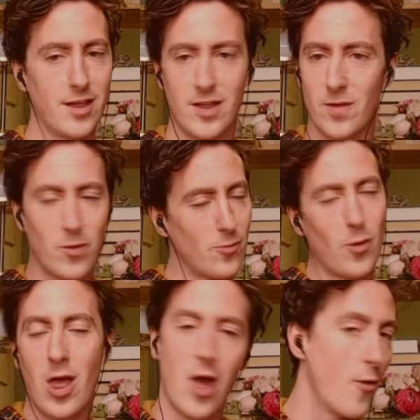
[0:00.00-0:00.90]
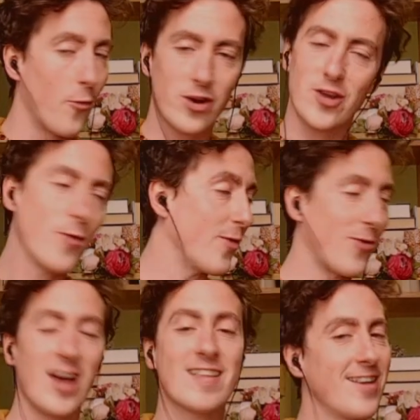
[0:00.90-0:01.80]
we're doing,
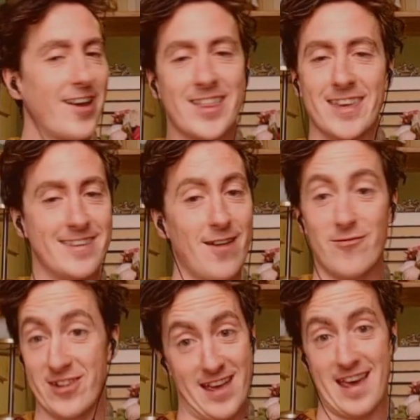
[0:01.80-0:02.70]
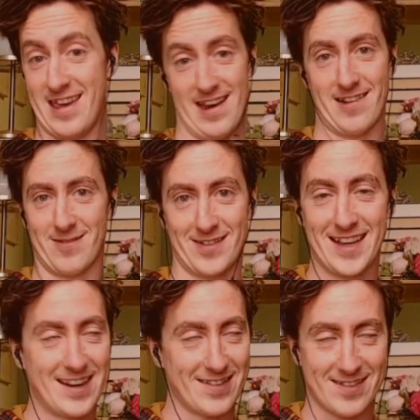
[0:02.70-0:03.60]
it's like this every day here.
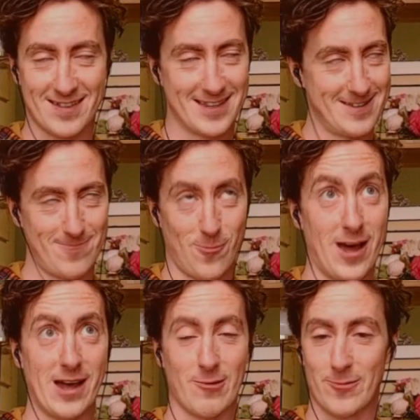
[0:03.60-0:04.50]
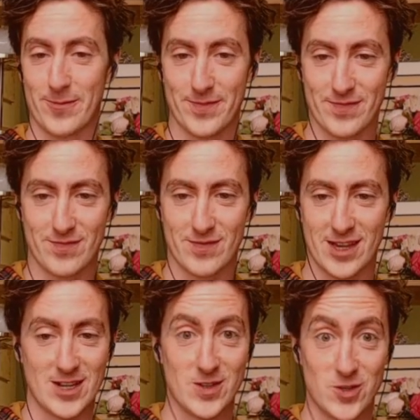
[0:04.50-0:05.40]
It is, wow.
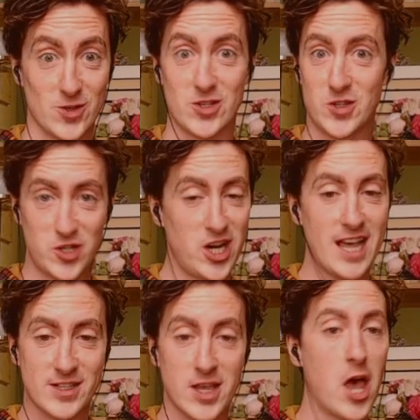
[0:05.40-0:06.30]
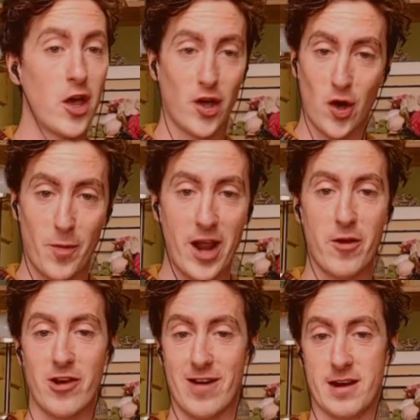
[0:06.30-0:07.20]
It is just chess coming out
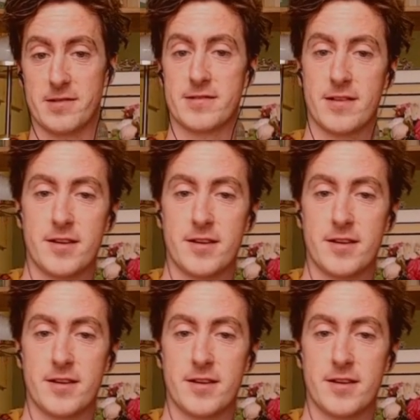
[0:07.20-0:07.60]
your ears.